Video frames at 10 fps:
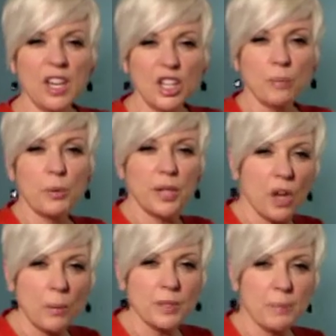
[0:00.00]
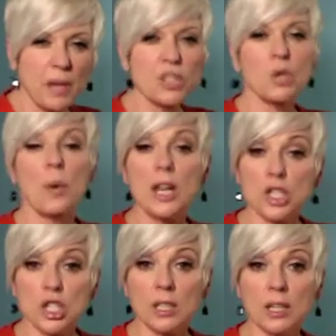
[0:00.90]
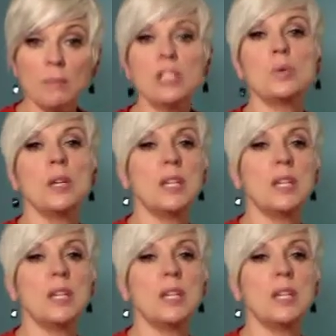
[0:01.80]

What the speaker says: you're putting almost punctuation in between